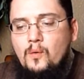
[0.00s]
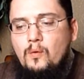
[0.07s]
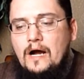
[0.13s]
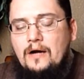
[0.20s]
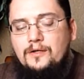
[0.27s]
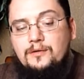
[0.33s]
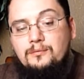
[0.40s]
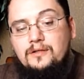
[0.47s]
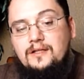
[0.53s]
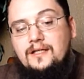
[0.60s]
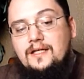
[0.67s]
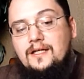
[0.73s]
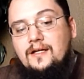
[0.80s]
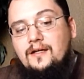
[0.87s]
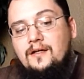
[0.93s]
Wow, you really
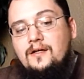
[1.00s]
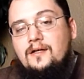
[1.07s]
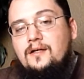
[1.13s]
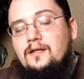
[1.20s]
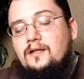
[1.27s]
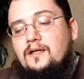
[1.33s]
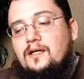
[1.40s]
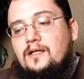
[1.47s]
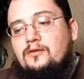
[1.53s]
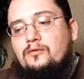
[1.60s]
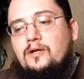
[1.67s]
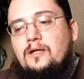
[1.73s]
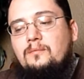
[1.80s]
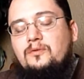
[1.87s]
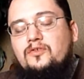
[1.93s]
get an
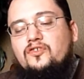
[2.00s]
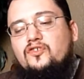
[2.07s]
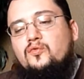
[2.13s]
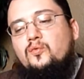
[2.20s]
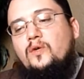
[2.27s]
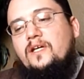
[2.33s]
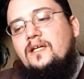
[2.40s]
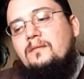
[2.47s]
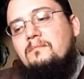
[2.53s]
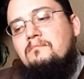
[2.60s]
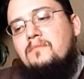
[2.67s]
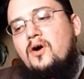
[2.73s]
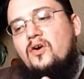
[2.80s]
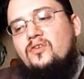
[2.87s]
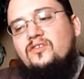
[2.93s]
incredible sweet
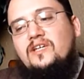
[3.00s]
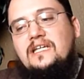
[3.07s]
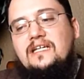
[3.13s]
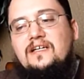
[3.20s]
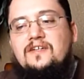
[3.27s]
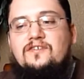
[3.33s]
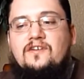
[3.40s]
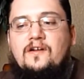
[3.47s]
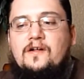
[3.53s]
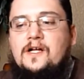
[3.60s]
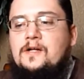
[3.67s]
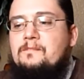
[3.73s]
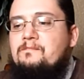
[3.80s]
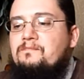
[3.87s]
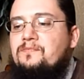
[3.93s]
maltiness.
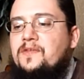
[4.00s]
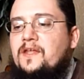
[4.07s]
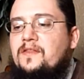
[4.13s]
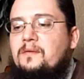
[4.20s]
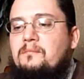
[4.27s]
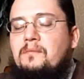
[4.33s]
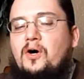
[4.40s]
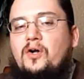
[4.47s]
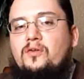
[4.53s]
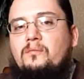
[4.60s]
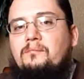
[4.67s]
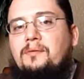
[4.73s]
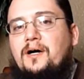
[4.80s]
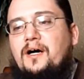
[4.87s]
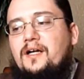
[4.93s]
The
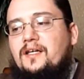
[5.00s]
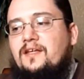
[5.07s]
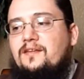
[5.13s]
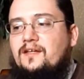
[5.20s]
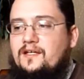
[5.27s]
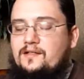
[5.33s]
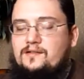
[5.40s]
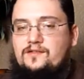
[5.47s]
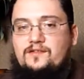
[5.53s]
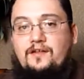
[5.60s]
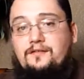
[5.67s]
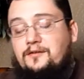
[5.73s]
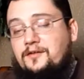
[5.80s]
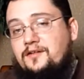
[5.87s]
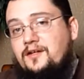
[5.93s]
malt body that
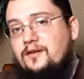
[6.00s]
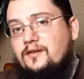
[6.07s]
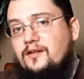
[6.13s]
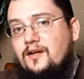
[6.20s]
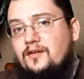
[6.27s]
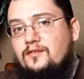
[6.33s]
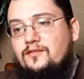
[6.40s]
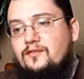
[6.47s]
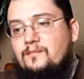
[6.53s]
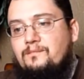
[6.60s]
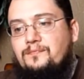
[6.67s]
Southern Tier does